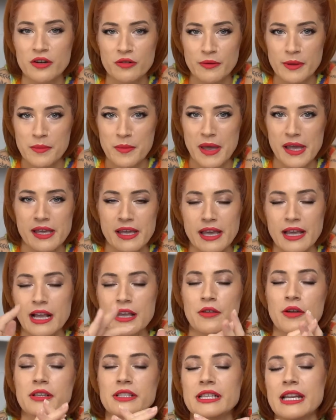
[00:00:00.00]
are we making? I
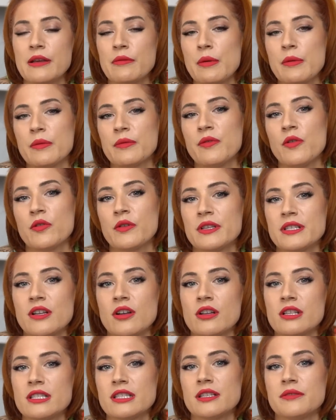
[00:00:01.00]
thought today we would focus
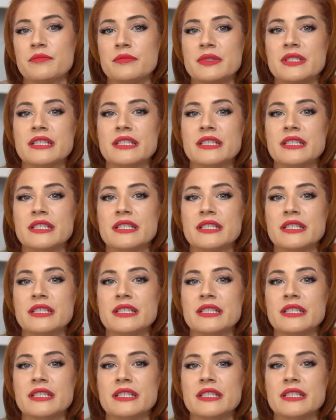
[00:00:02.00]
on some